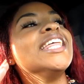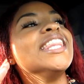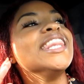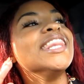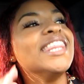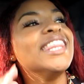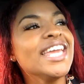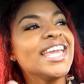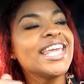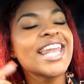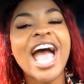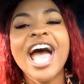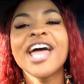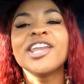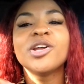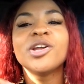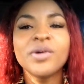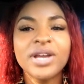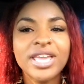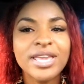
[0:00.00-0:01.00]
then I
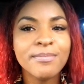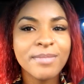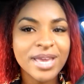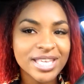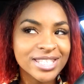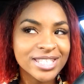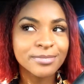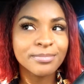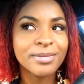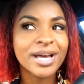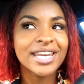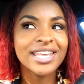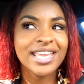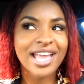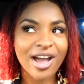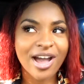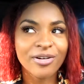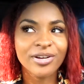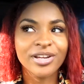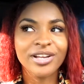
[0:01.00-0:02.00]
know he met somebody
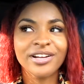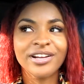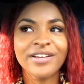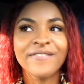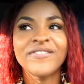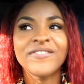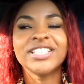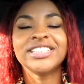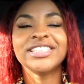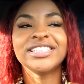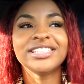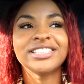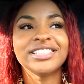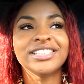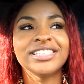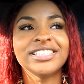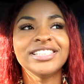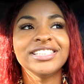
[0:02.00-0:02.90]
out here. If it's a,